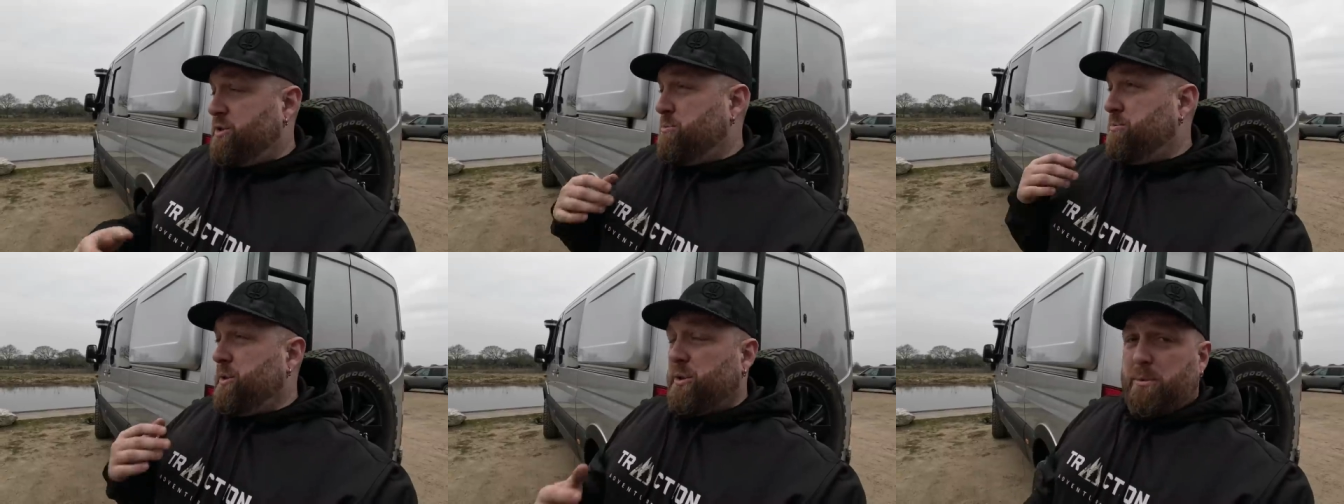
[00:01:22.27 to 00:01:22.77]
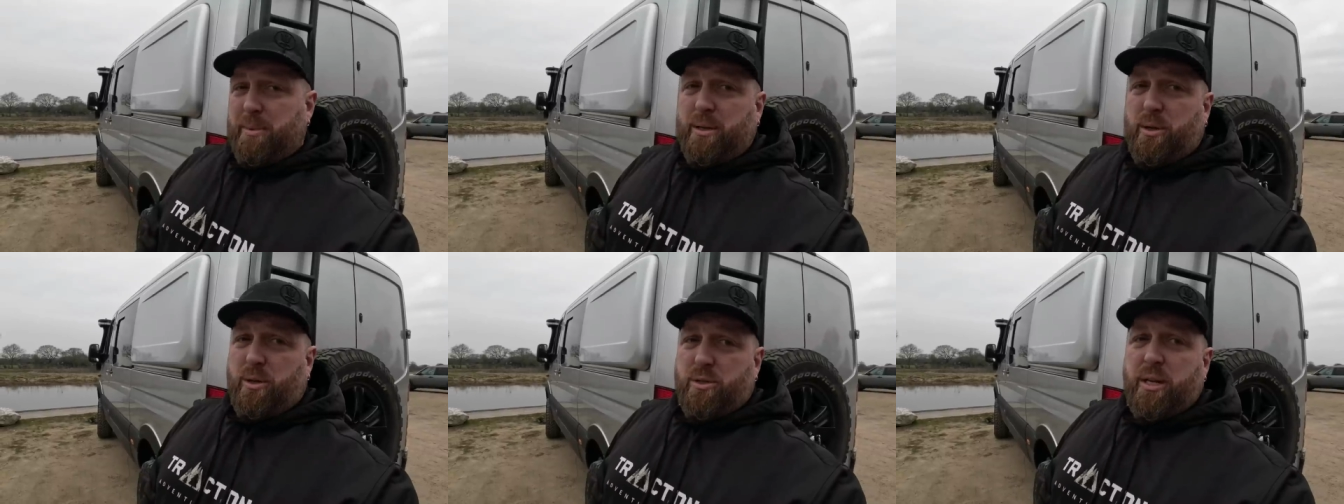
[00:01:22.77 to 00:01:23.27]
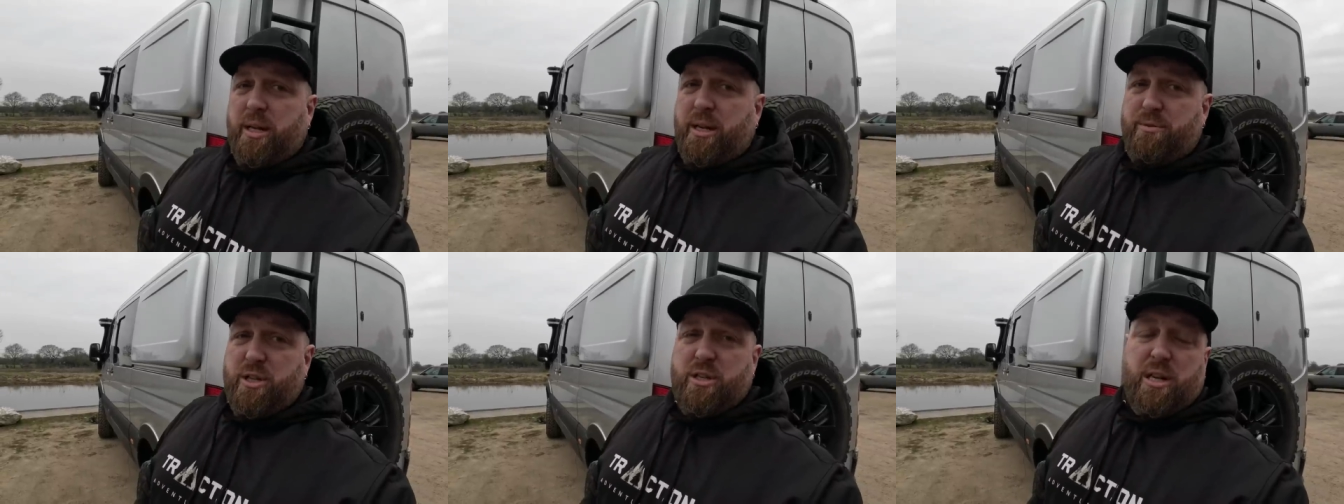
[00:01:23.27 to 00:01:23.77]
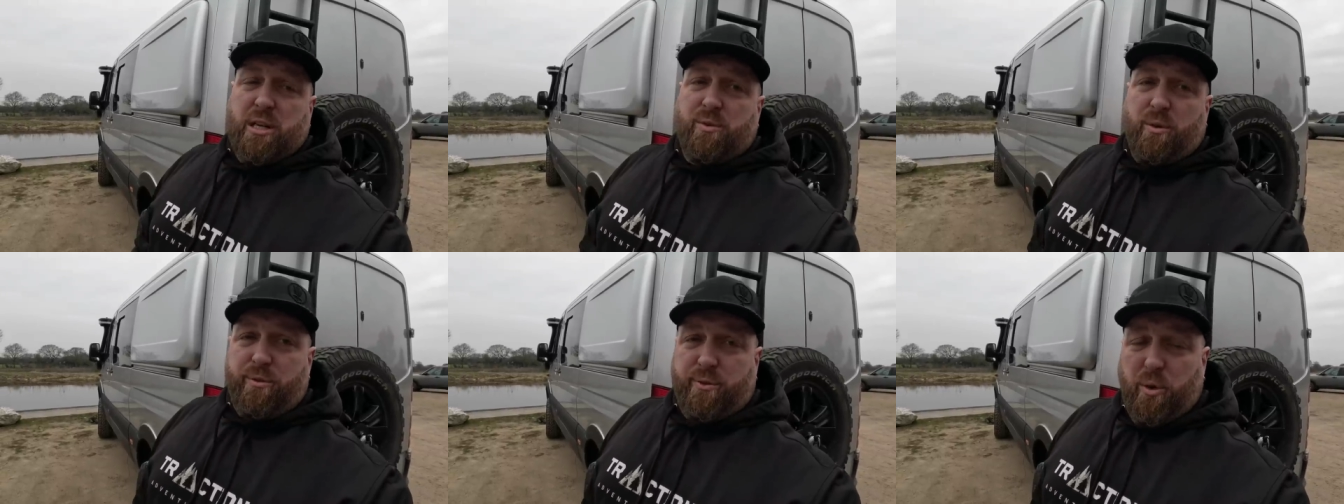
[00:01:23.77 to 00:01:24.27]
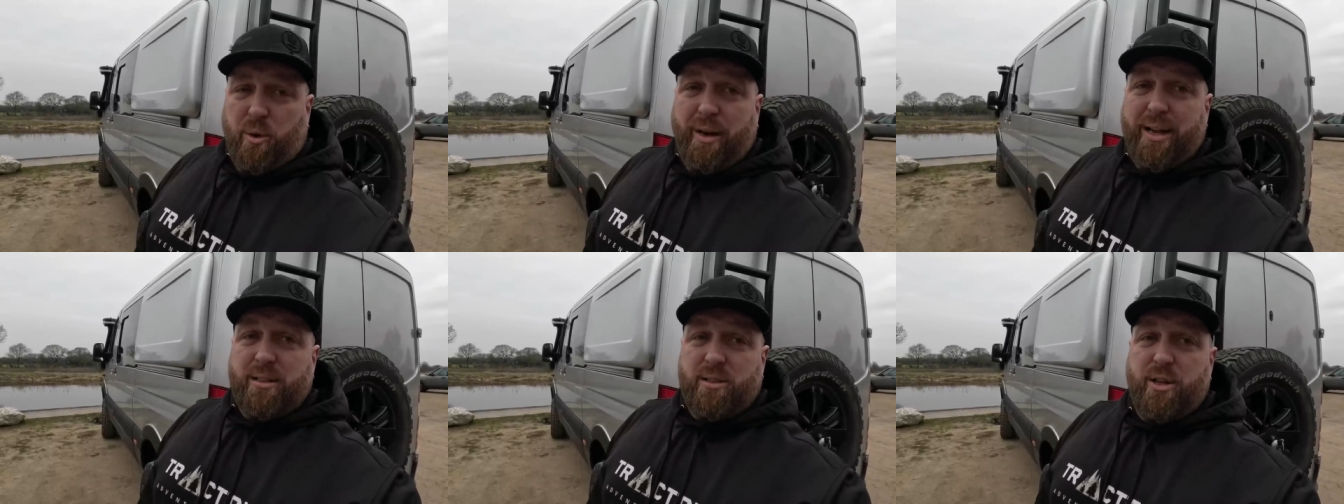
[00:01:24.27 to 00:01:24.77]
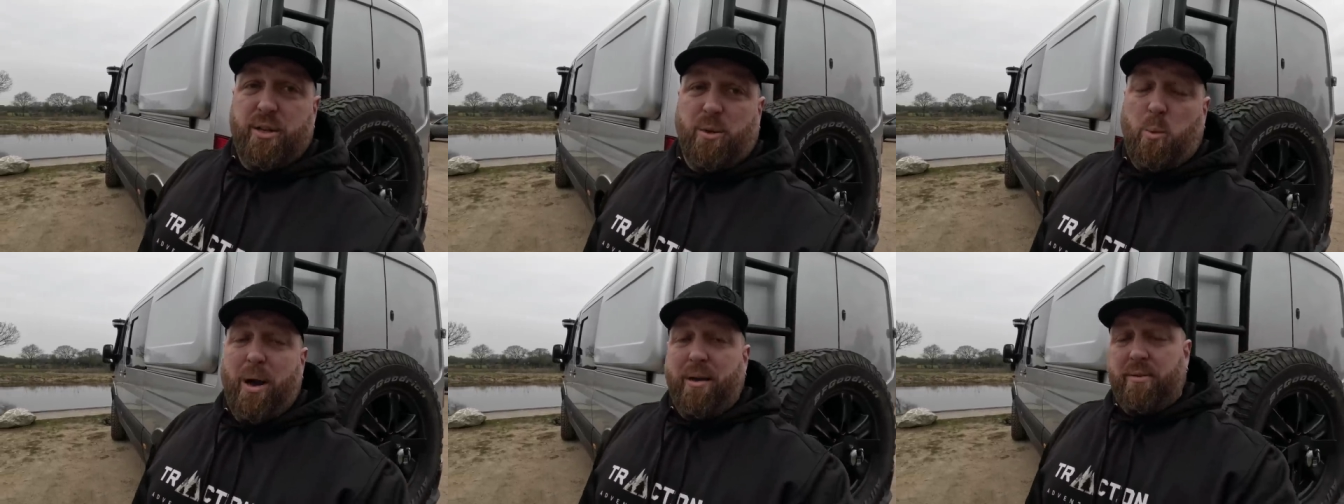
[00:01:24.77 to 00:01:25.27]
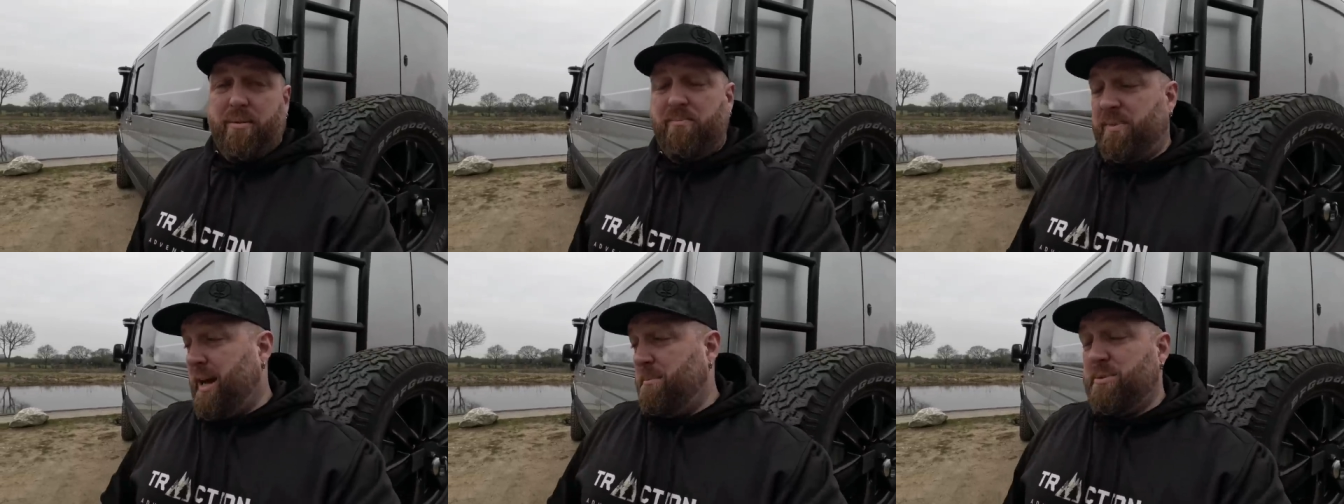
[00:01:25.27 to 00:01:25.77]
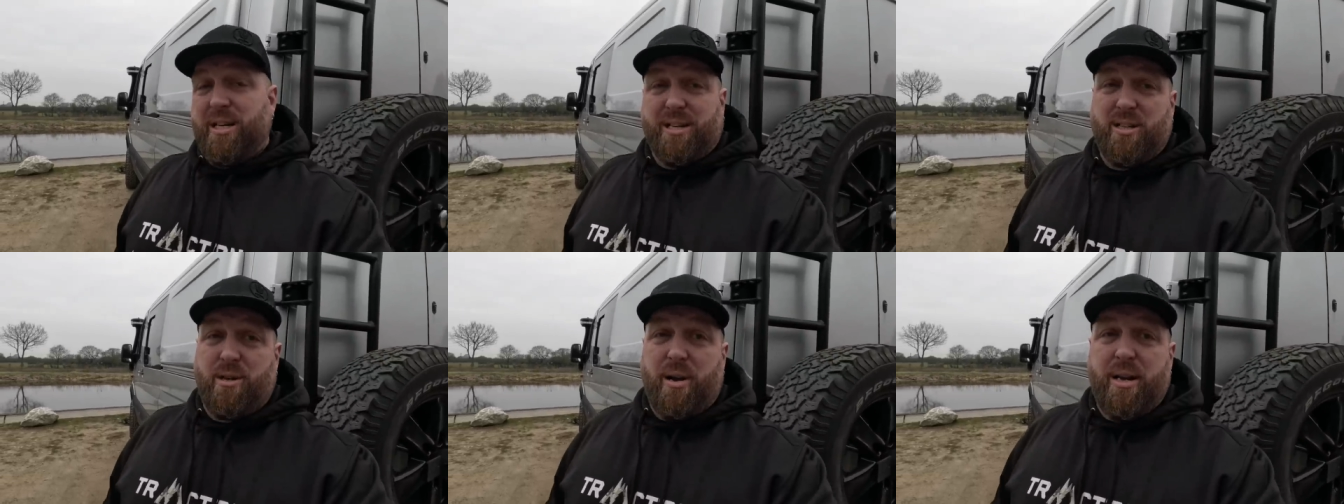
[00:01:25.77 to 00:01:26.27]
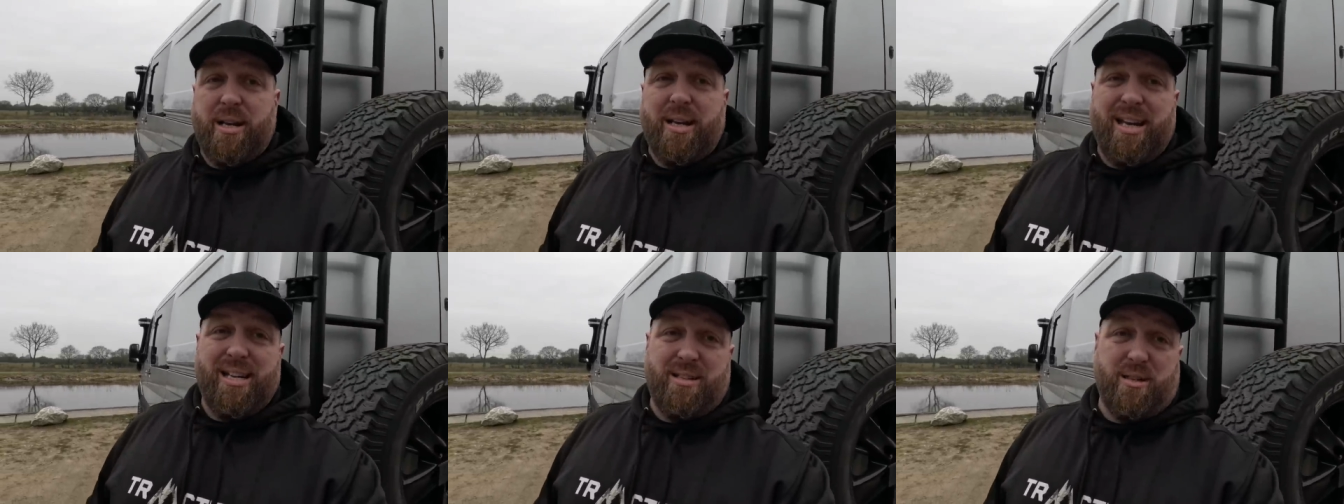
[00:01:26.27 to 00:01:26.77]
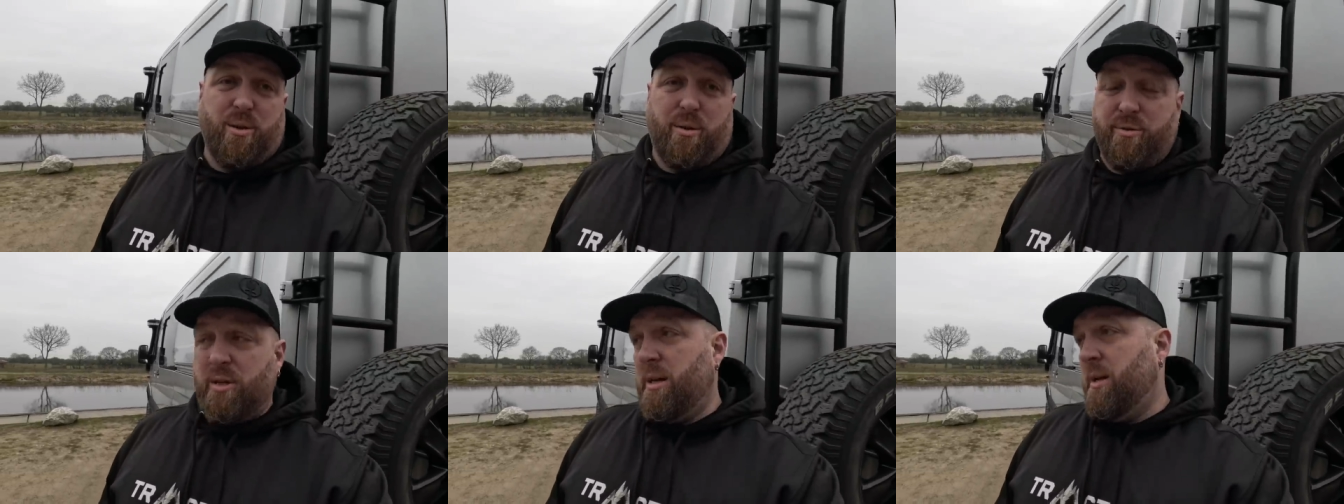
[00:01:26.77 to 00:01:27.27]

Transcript: just purely because it gives you 6'4" internal width. I'm 6'3", it's enough.